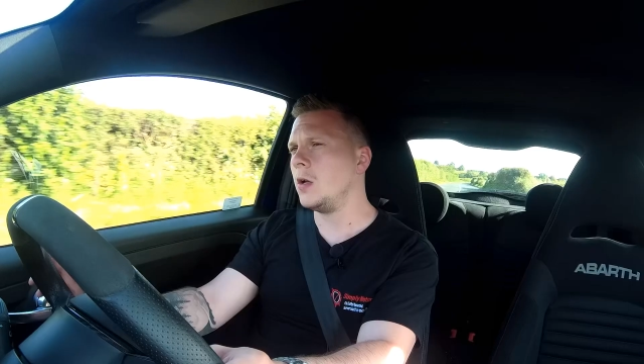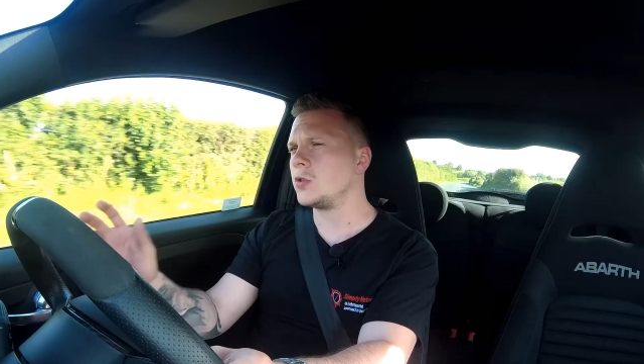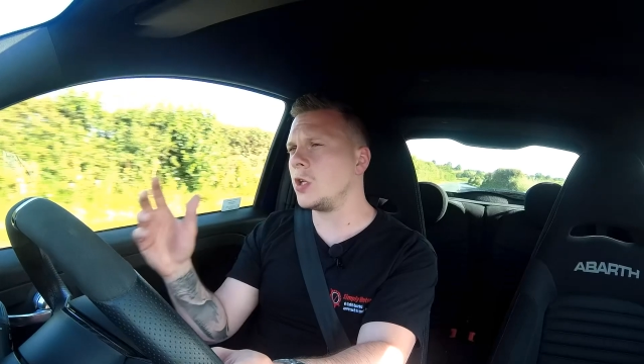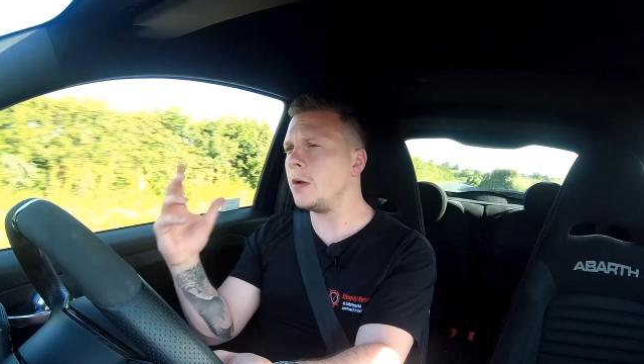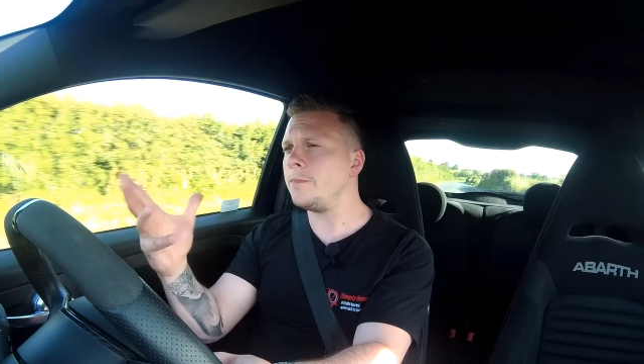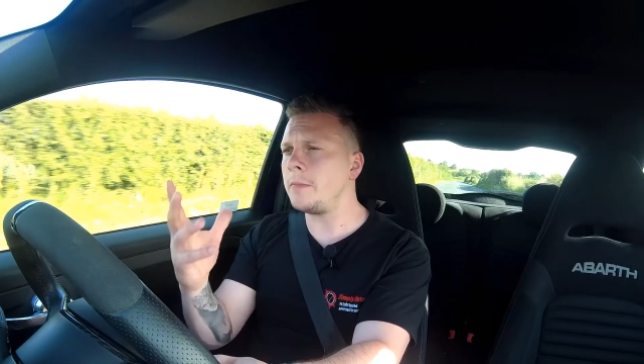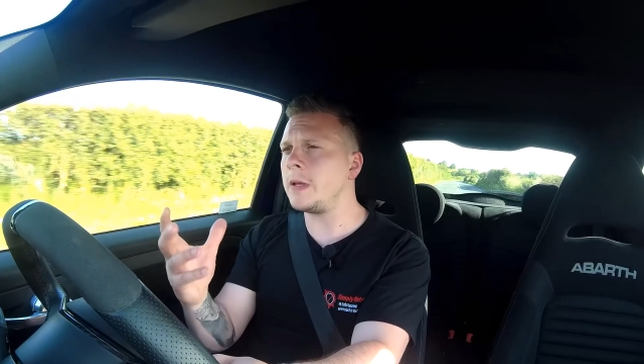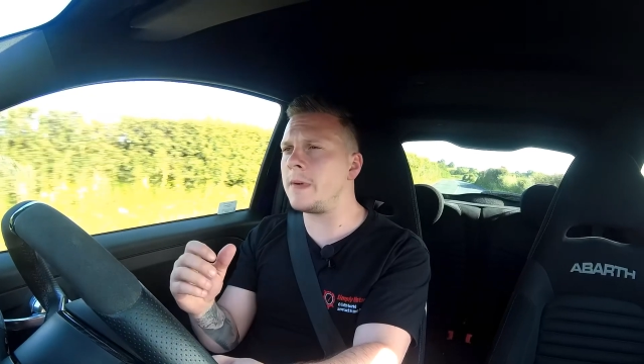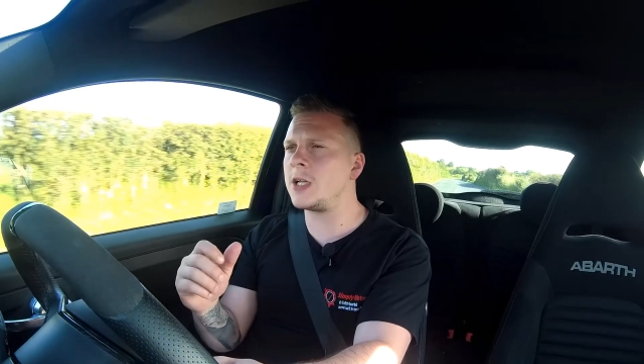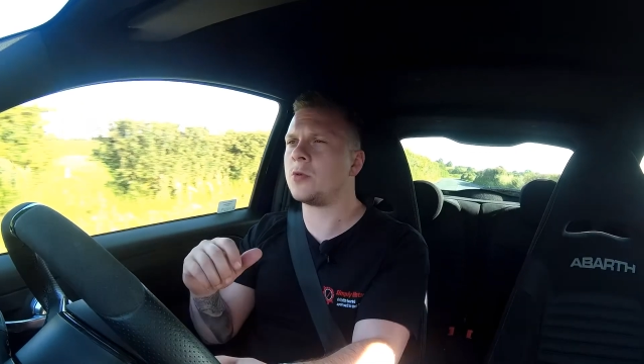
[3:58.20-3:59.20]
So you can probably
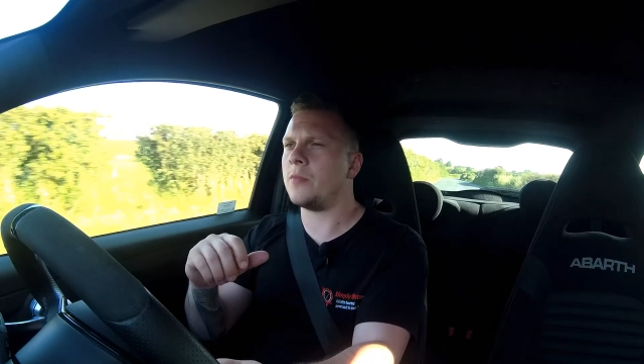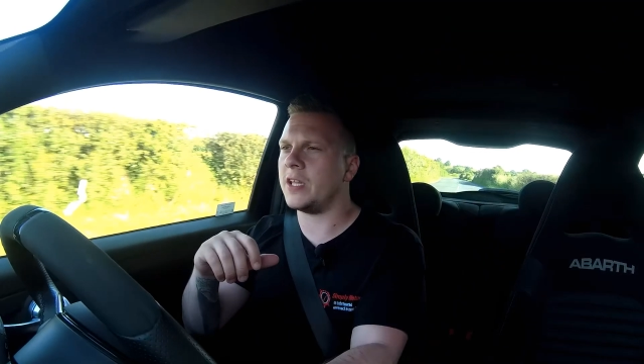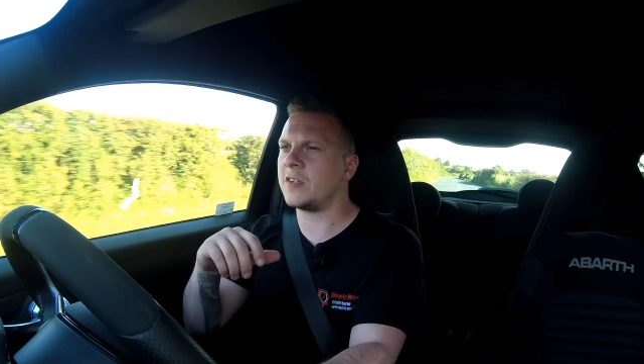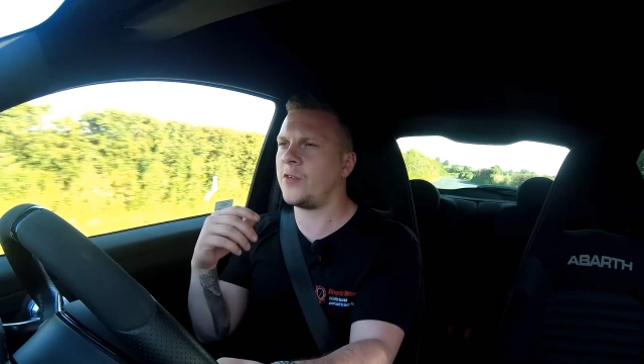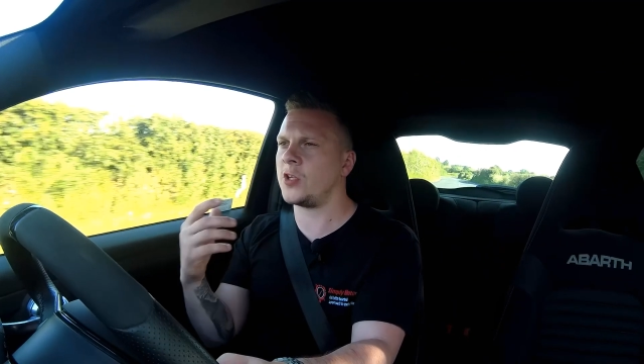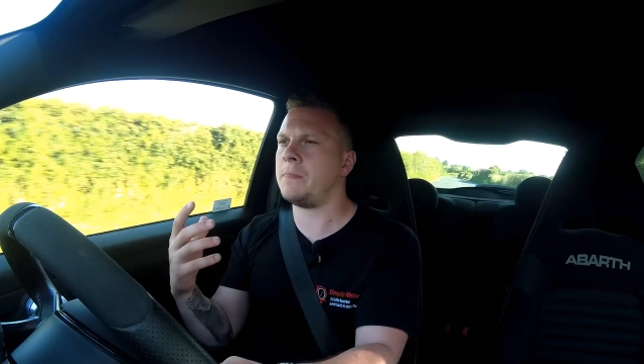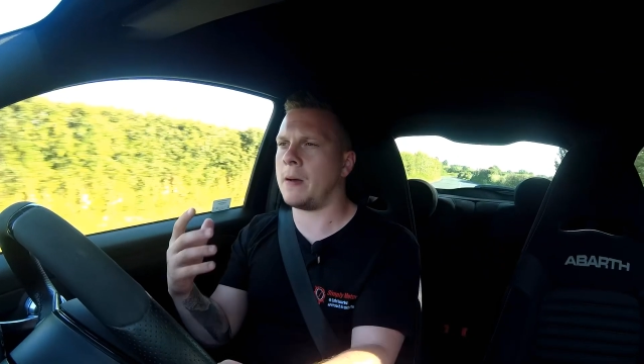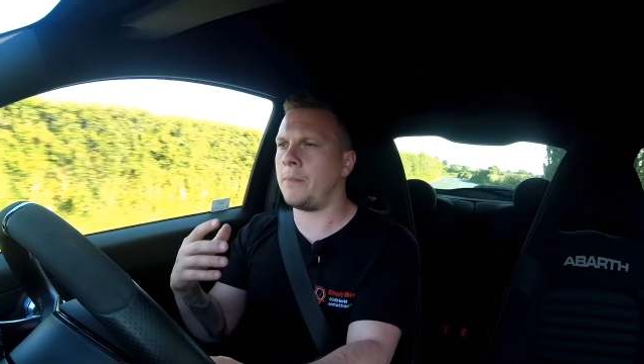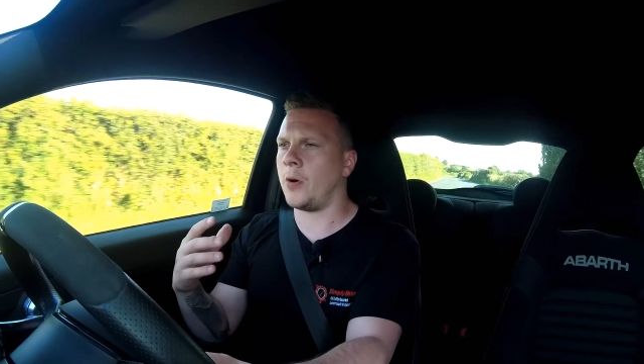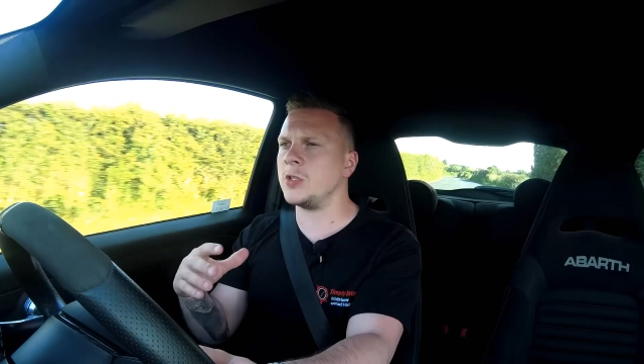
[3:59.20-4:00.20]
imagine where this first
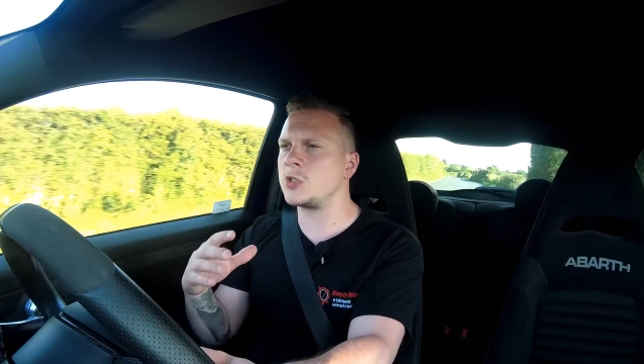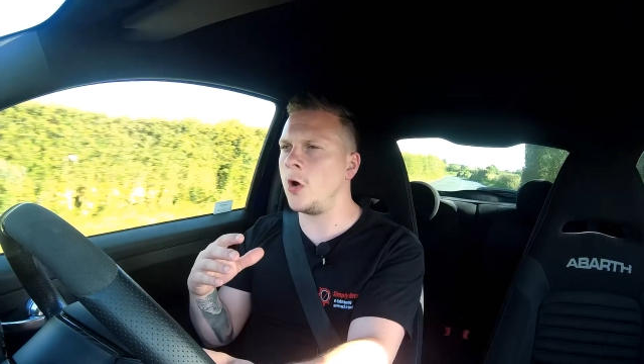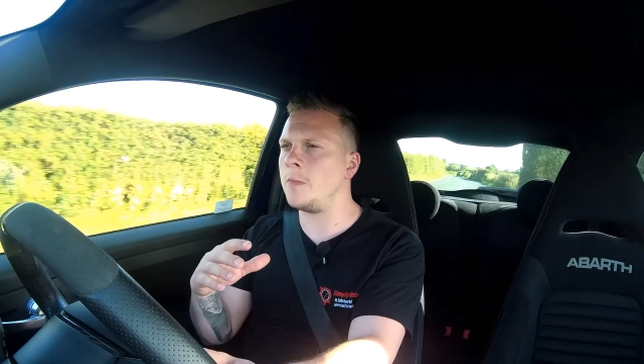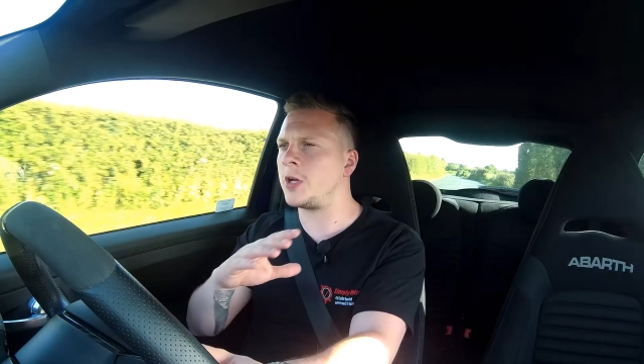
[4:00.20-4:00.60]
bad point's going,